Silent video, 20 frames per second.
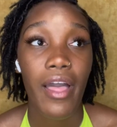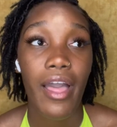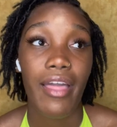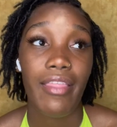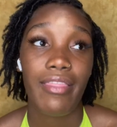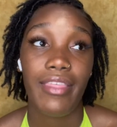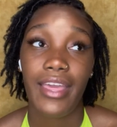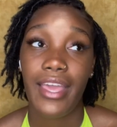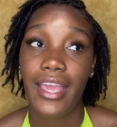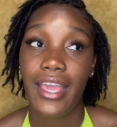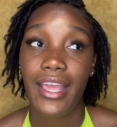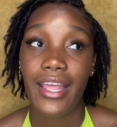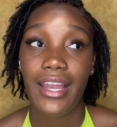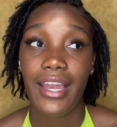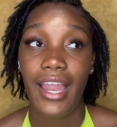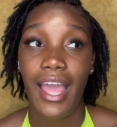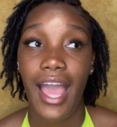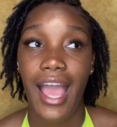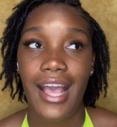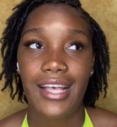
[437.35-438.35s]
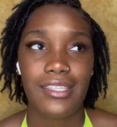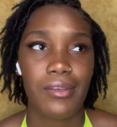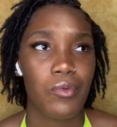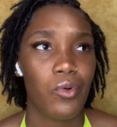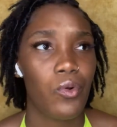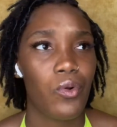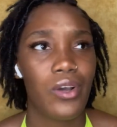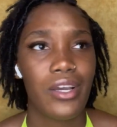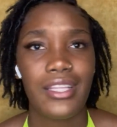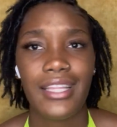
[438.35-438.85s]
And then as
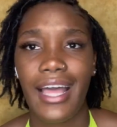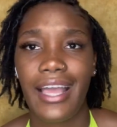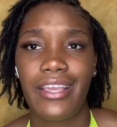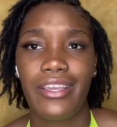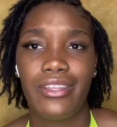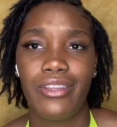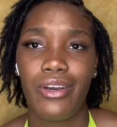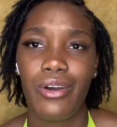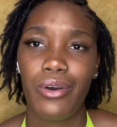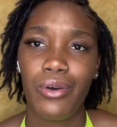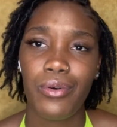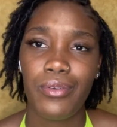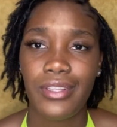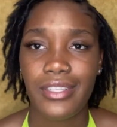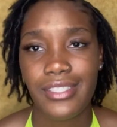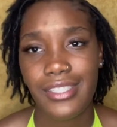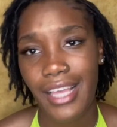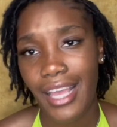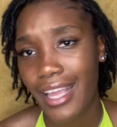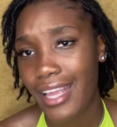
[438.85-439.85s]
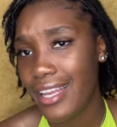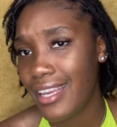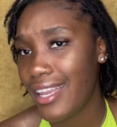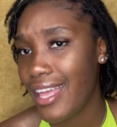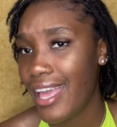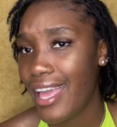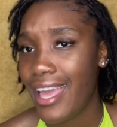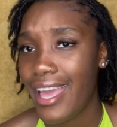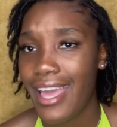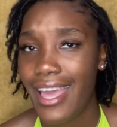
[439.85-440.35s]
I'm going, like, you know, the second
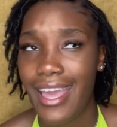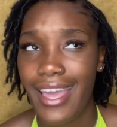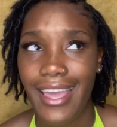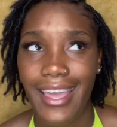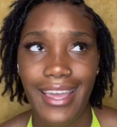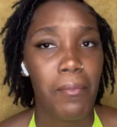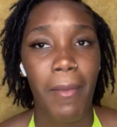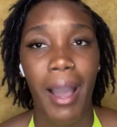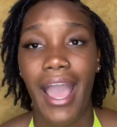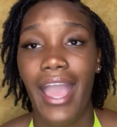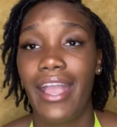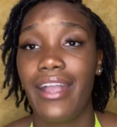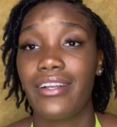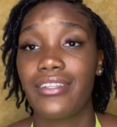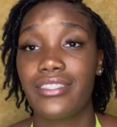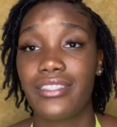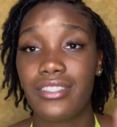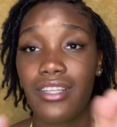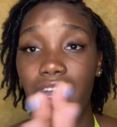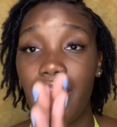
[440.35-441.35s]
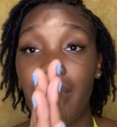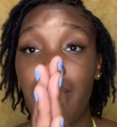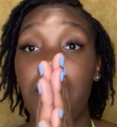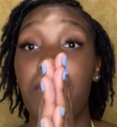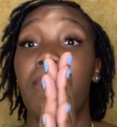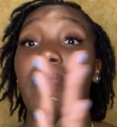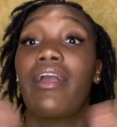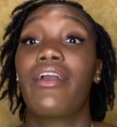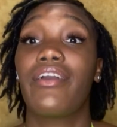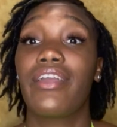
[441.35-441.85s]
day, my hair
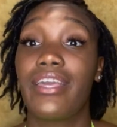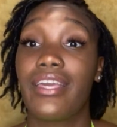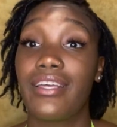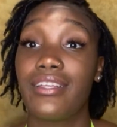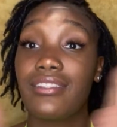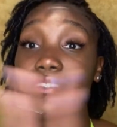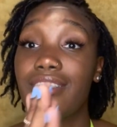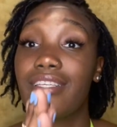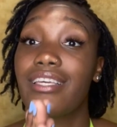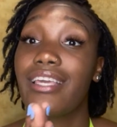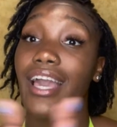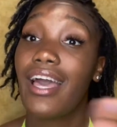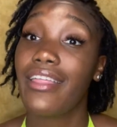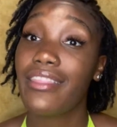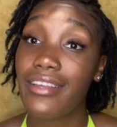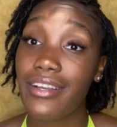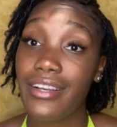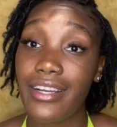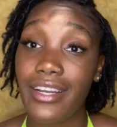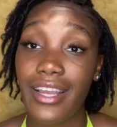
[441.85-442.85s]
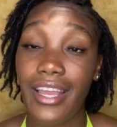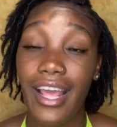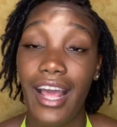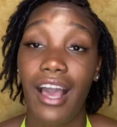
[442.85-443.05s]
started marrying together.